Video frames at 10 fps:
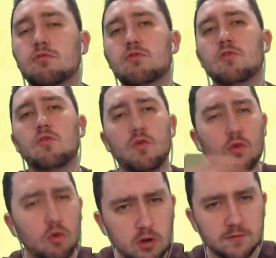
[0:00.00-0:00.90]
through
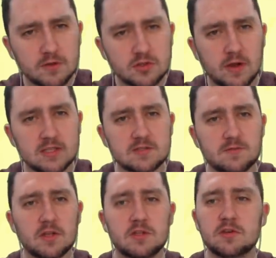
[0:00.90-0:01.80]
all of the
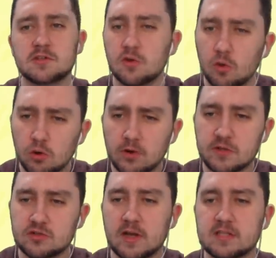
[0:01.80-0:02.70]
transfer news and all of
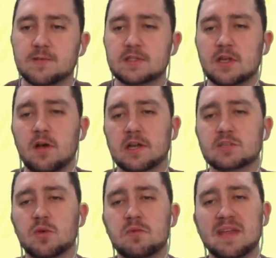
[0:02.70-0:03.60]
the transfer
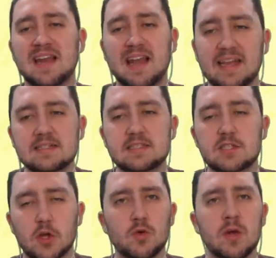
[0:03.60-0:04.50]
targets we've been linked
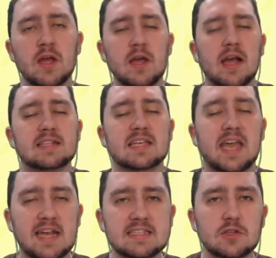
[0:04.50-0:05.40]
to and to
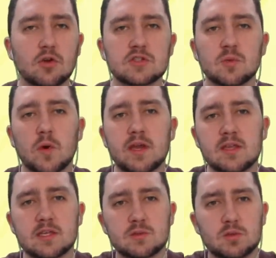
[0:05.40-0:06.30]
get his thoughts on what he
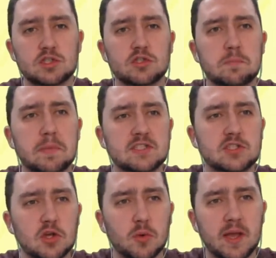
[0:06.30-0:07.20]
thinks we should be
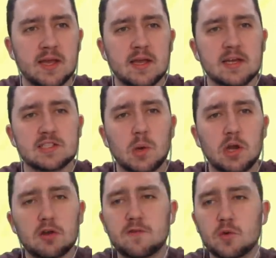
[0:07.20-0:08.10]
doing. So I
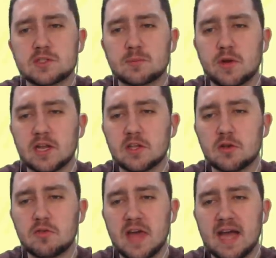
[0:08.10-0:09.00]
look forward to bringing
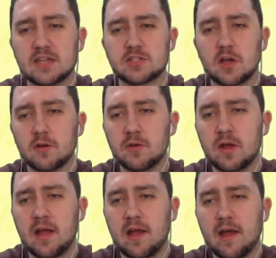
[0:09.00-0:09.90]
you that show.
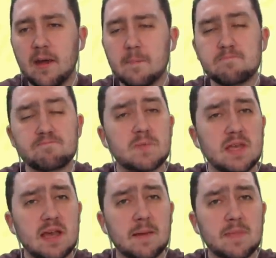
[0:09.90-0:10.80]
But
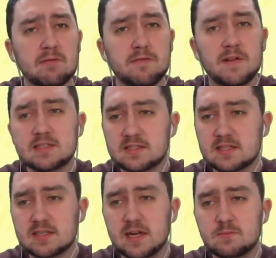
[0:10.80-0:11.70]
yeah, have a
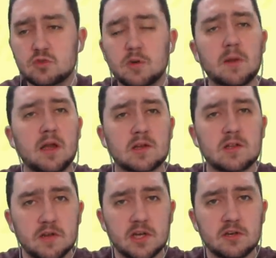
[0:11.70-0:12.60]
fantastic day. Drop a like on
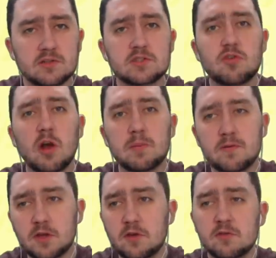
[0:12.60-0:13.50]
the video. Subscribe
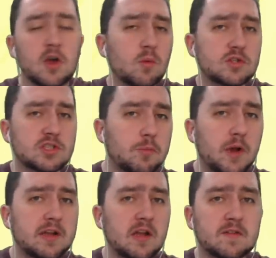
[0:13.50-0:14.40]
if you're new. Go watch our
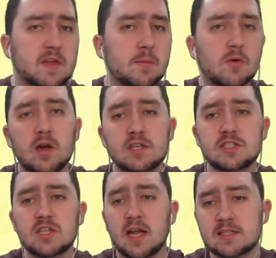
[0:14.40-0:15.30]
breakdown of
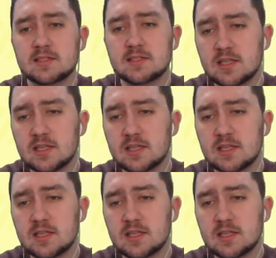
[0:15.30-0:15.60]
Guimaraes. And